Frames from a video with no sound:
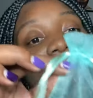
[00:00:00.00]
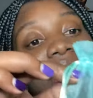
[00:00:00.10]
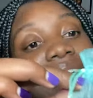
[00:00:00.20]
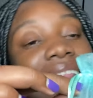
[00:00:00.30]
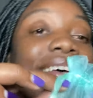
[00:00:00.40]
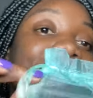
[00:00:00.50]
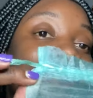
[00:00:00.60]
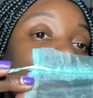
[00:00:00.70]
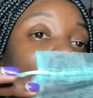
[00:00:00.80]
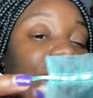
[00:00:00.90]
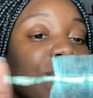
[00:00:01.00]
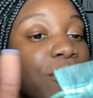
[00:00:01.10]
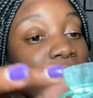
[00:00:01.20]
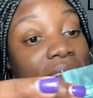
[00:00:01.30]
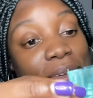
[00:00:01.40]
And then this little extra
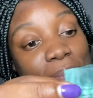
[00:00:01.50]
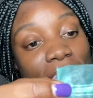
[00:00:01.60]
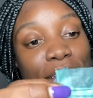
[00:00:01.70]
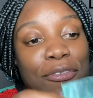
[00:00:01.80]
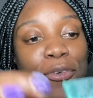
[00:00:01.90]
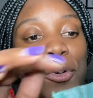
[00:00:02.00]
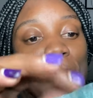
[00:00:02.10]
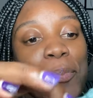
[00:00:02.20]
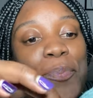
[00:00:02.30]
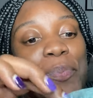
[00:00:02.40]
we didn't pay for.